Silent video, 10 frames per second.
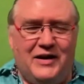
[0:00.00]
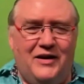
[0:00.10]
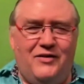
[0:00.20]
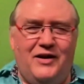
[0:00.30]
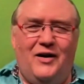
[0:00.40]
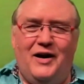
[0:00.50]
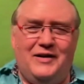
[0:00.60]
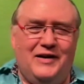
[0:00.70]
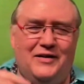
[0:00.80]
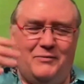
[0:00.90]
and they are at
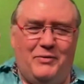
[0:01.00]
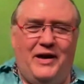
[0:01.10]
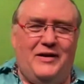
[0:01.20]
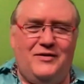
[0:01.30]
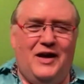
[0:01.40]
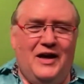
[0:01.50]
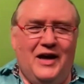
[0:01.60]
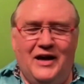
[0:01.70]
another place, and